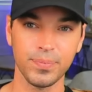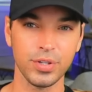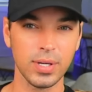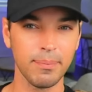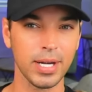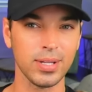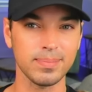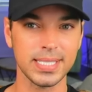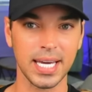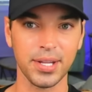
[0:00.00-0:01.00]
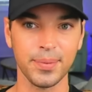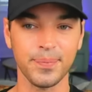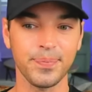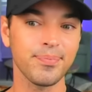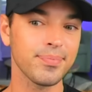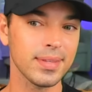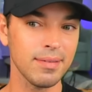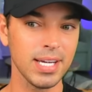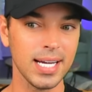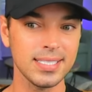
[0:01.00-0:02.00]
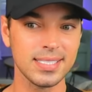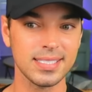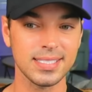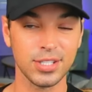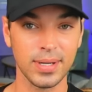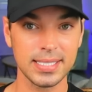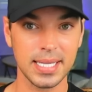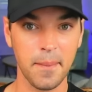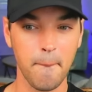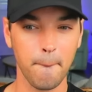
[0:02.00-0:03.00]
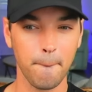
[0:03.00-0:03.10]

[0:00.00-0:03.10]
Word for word: You can pair them together. Love you guys. See you next time.